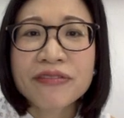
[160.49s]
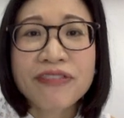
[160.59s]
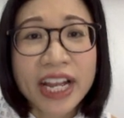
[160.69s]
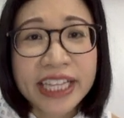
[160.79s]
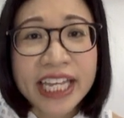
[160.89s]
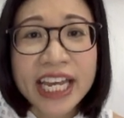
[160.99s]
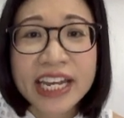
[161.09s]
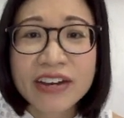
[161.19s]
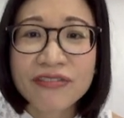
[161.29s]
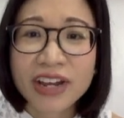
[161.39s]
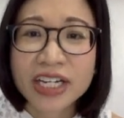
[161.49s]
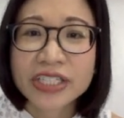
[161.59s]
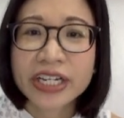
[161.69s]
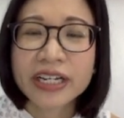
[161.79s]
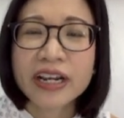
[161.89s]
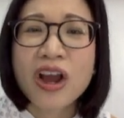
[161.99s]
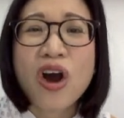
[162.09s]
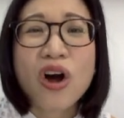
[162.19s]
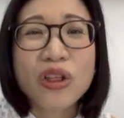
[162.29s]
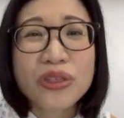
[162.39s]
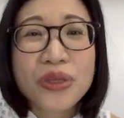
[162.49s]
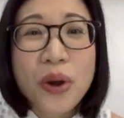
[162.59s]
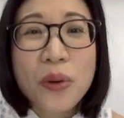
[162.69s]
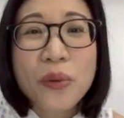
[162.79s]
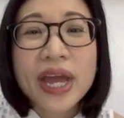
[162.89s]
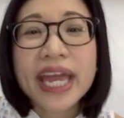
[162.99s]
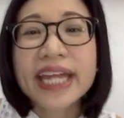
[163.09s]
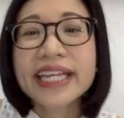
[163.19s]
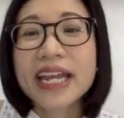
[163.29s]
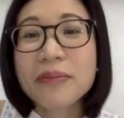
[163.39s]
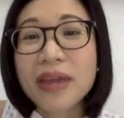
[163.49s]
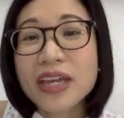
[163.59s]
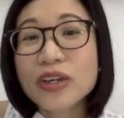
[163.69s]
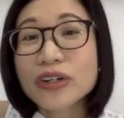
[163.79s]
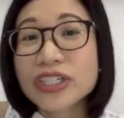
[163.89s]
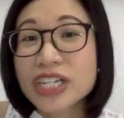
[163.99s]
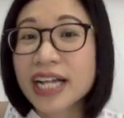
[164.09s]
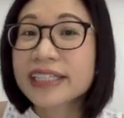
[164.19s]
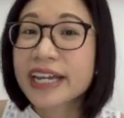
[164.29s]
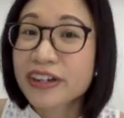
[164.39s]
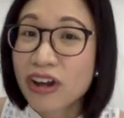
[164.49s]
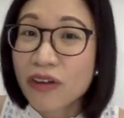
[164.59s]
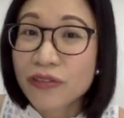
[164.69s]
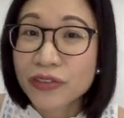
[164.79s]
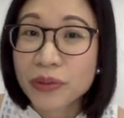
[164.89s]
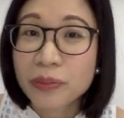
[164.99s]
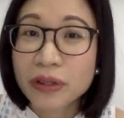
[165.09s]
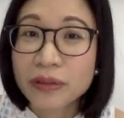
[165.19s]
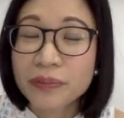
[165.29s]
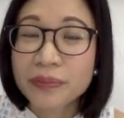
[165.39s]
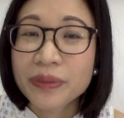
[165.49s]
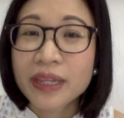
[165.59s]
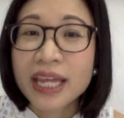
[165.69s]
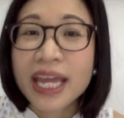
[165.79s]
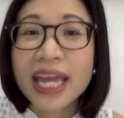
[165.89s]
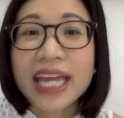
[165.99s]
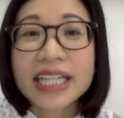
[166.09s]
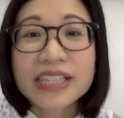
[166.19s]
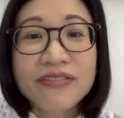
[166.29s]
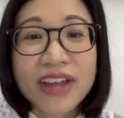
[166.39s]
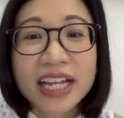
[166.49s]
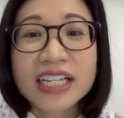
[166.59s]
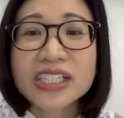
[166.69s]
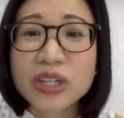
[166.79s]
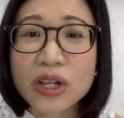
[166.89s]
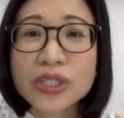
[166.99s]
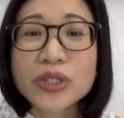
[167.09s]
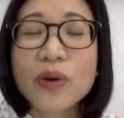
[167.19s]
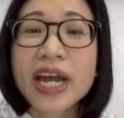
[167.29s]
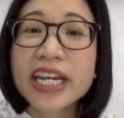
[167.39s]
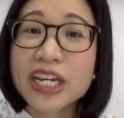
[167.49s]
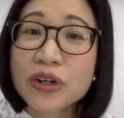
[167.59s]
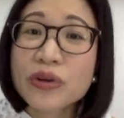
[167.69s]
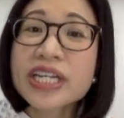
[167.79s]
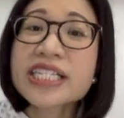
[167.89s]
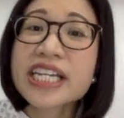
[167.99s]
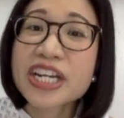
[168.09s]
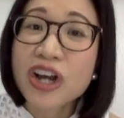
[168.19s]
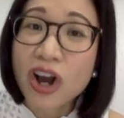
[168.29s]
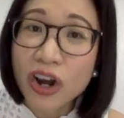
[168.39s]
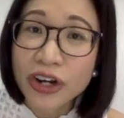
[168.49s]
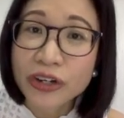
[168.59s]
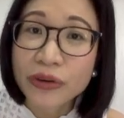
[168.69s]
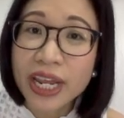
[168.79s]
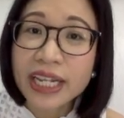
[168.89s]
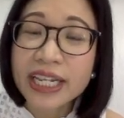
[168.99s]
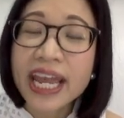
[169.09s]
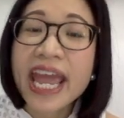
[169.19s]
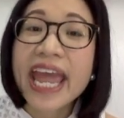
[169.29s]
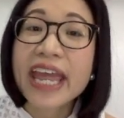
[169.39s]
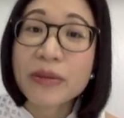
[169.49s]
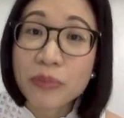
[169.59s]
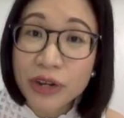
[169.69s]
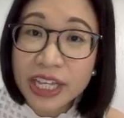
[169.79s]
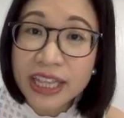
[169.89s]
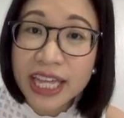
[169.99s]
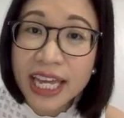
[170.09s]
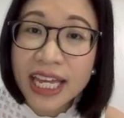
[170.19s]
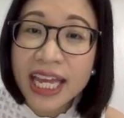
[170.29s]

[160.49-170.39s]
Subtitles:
fighting an infection, although it can make your child uncomfortable. Its effect is also an increase in heart rate and breathing,